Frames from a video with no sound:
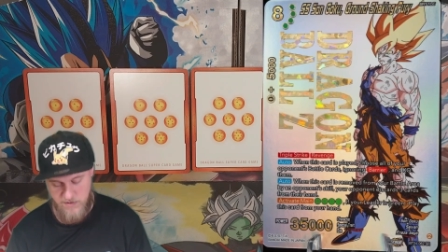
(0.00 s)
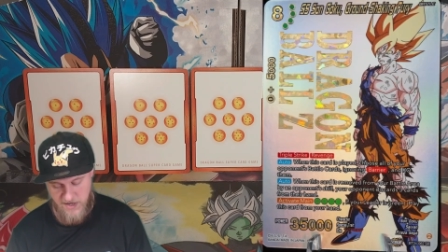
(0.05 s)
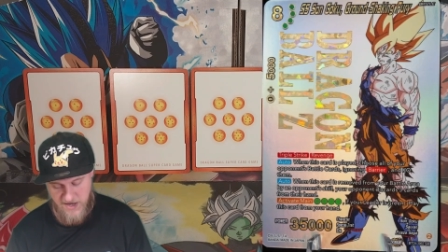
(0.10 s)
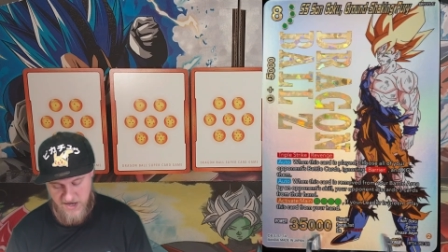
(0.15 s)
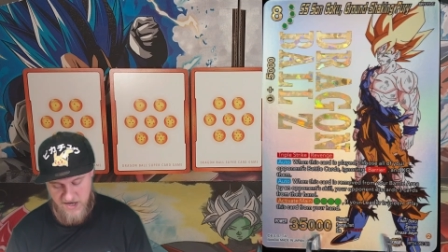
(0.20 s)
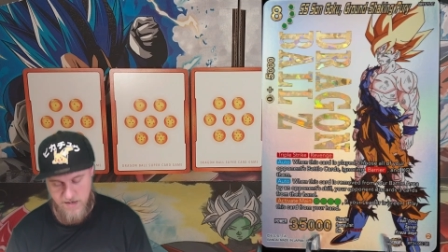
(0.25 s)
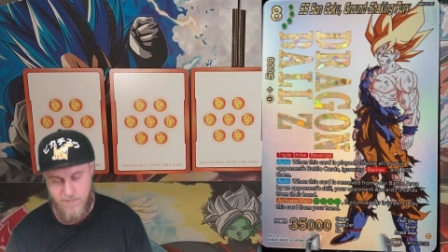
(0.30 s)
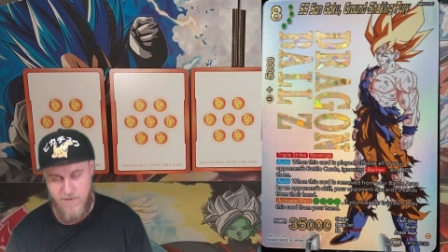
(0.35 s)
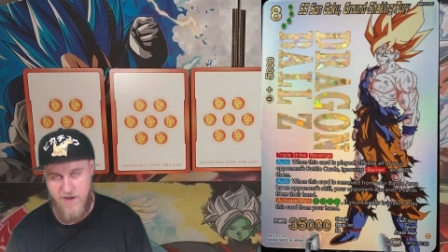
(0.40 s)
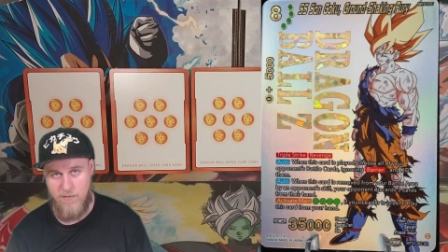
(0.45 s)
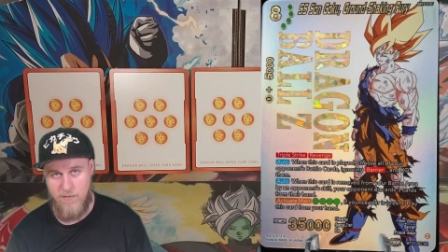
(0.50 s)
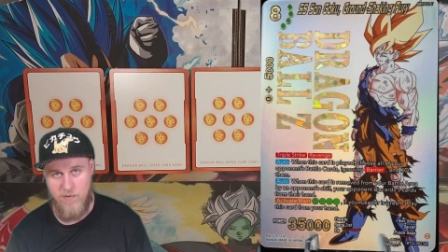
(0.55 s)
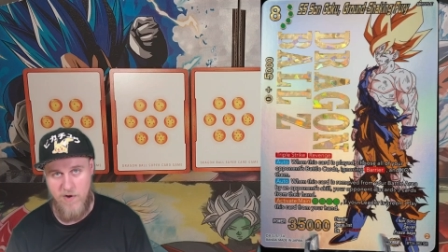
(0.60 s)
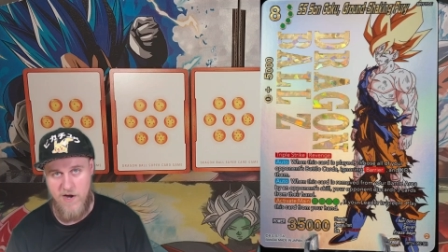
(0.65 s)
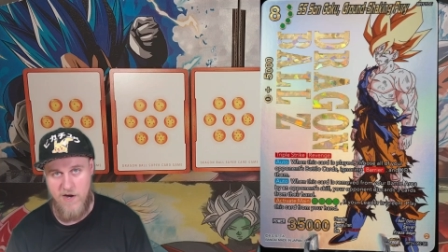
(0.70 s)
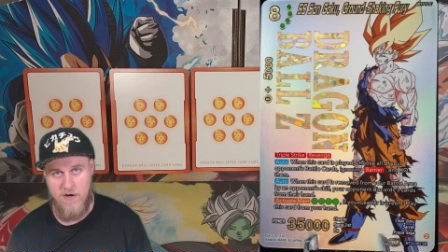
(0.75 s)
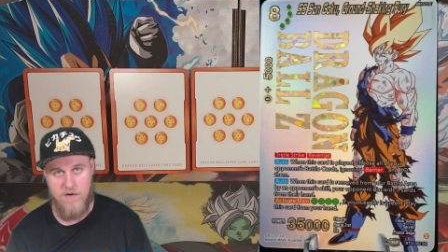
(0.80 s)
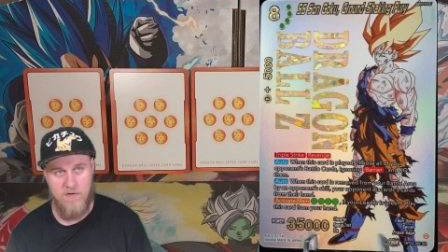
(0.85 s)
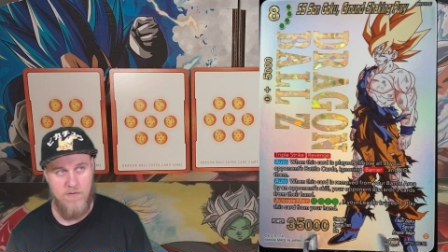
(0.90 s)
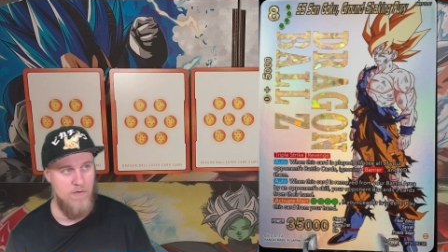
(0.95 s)
anime
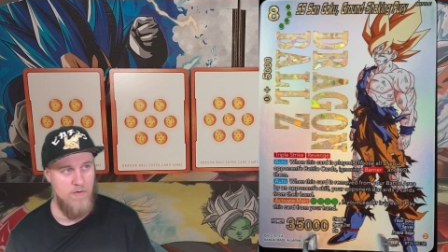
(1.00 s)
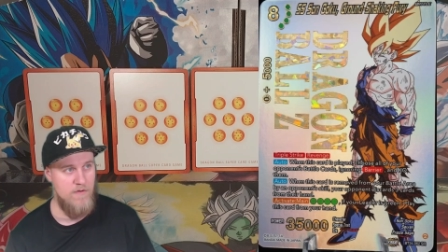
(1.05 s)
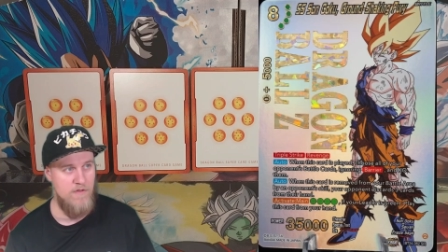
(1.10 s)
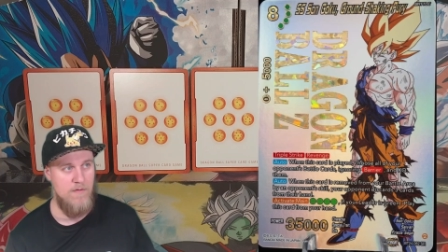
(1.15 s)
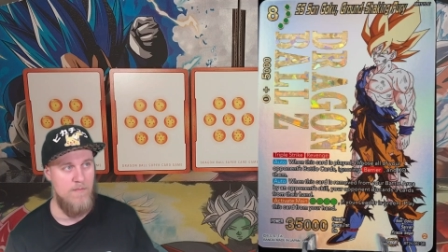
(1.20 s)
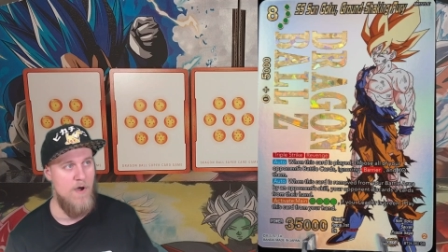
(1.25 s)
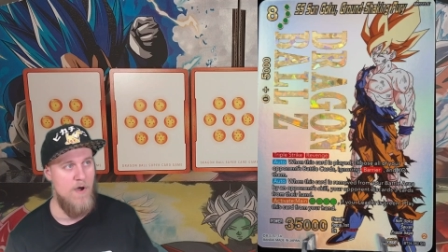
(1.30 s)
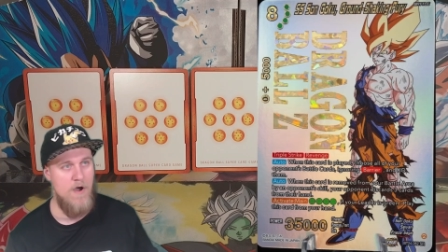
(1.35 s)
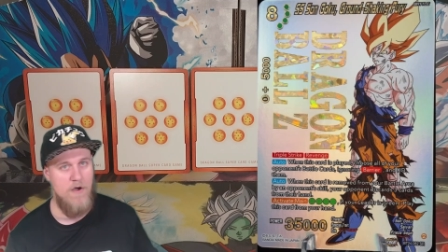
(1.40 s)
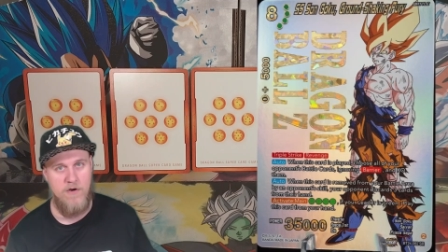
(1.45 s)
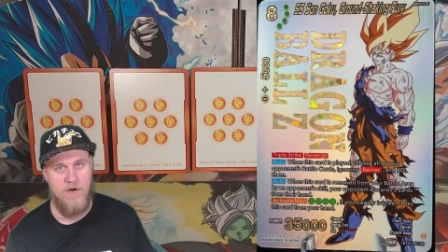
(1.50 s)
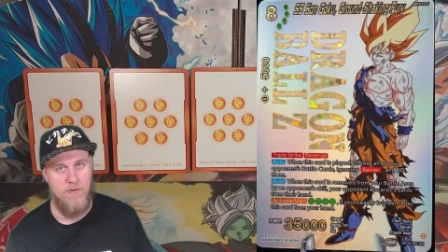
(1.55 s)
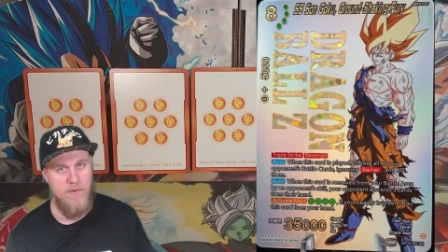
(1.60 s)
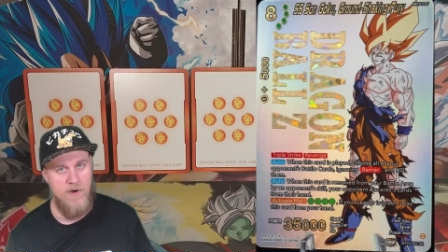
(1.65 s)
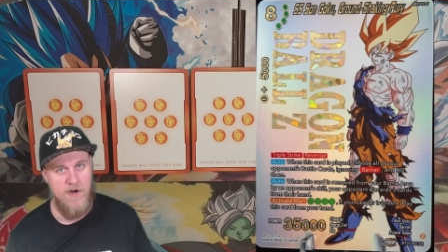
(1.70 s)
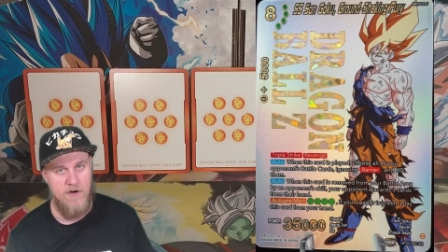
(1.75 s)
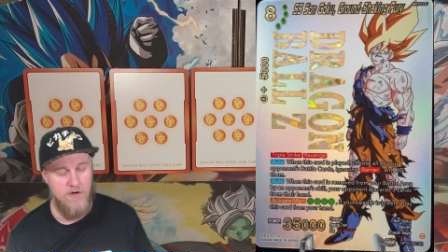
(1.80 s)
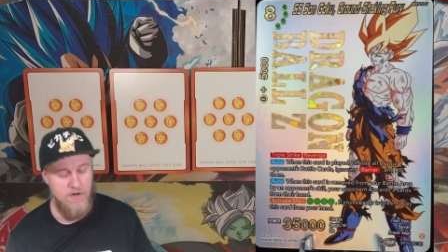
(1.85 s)
rare, or the manga rare